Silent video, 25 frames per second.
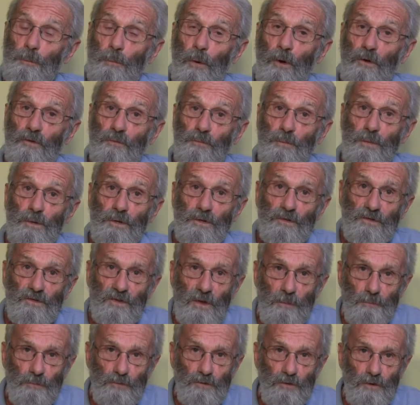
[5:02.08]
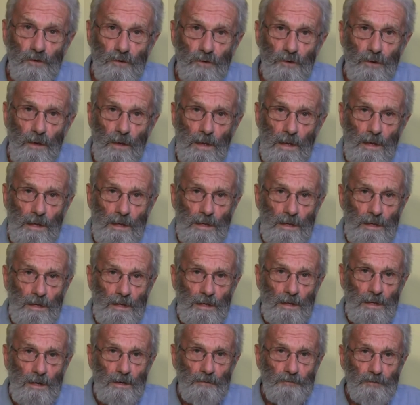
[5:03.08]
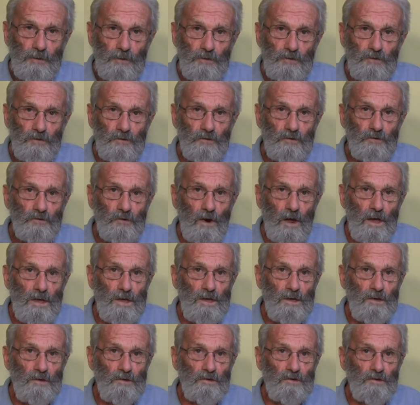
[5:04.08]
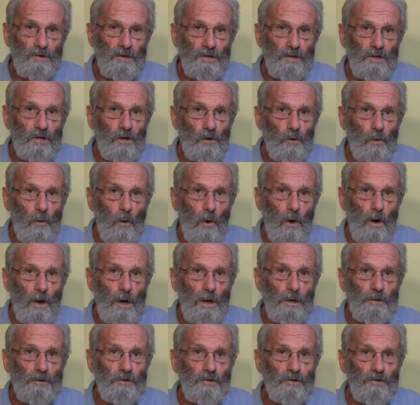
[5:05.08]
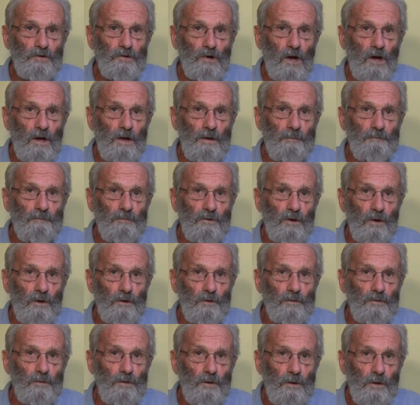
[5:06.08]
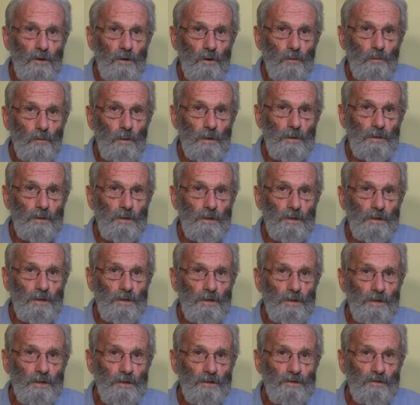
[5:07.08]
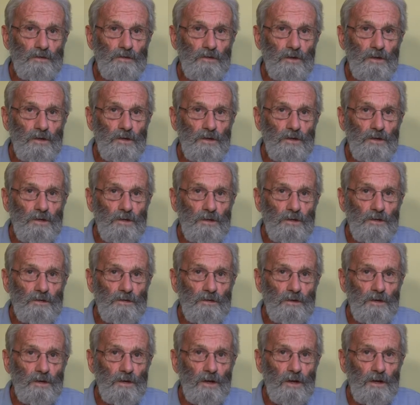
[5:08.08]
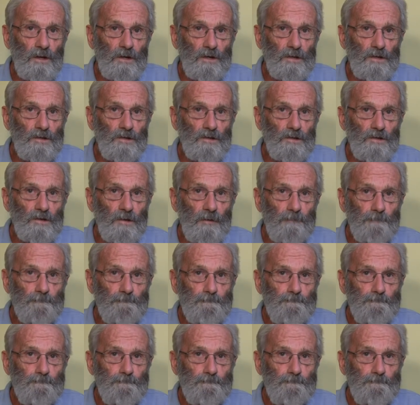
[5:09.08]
possible exception of the strangely quiet chime tone when the ESC is engaged.